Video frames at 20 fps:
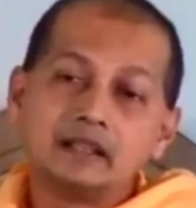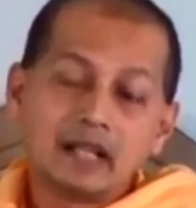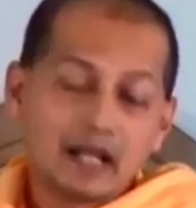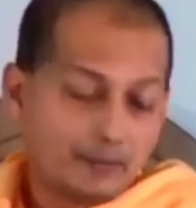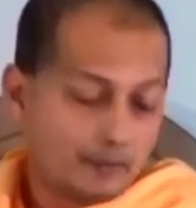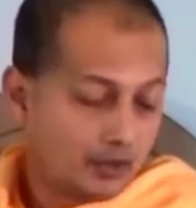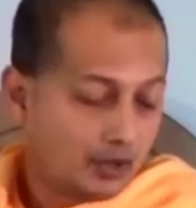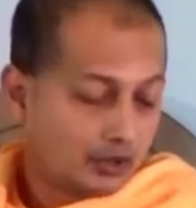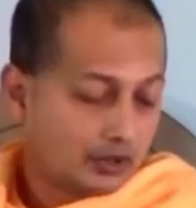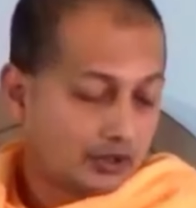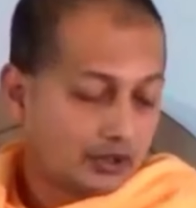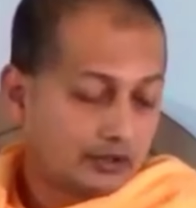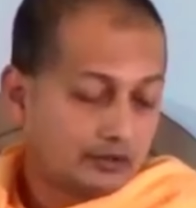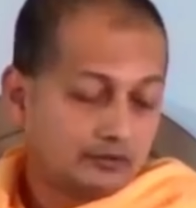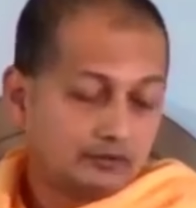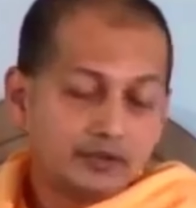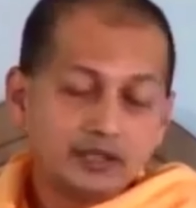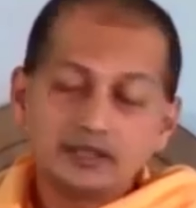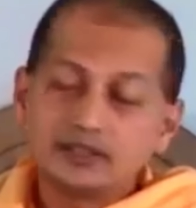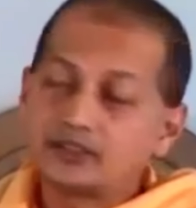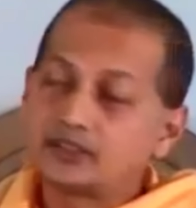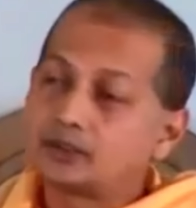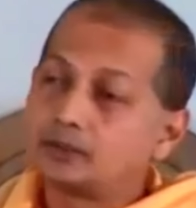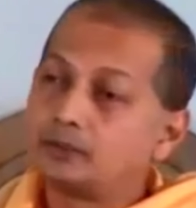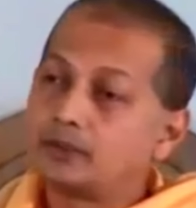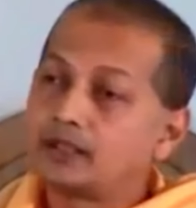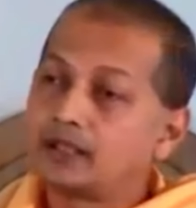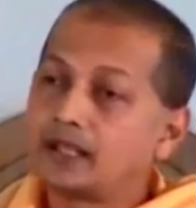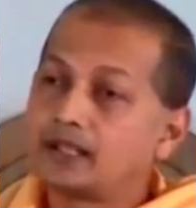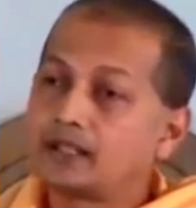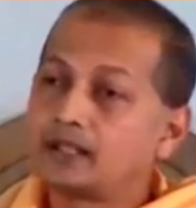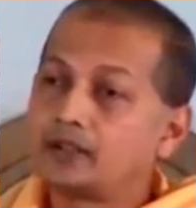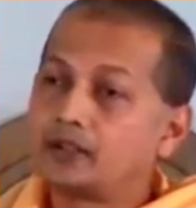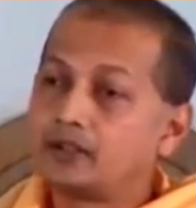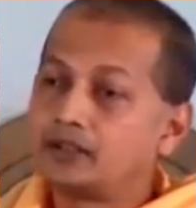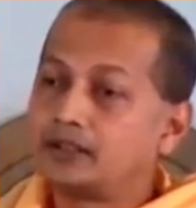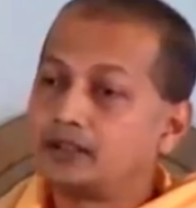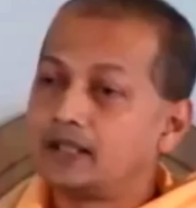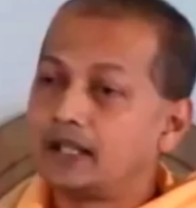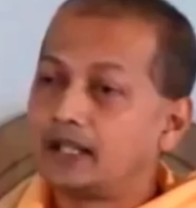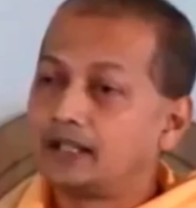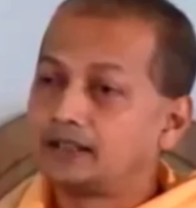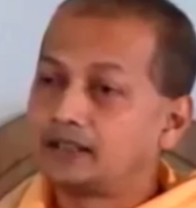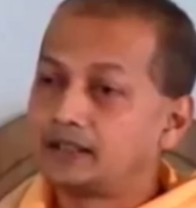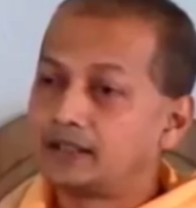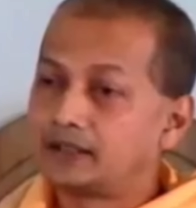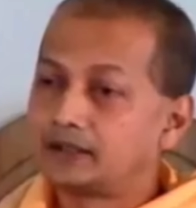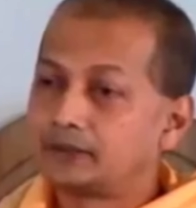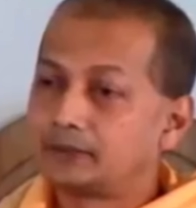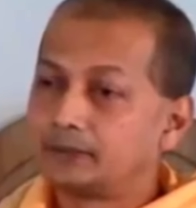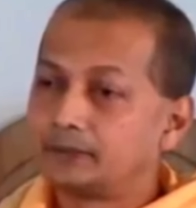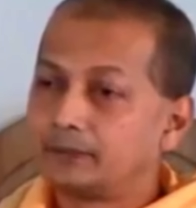I'm not convinced, but I cannot deny it.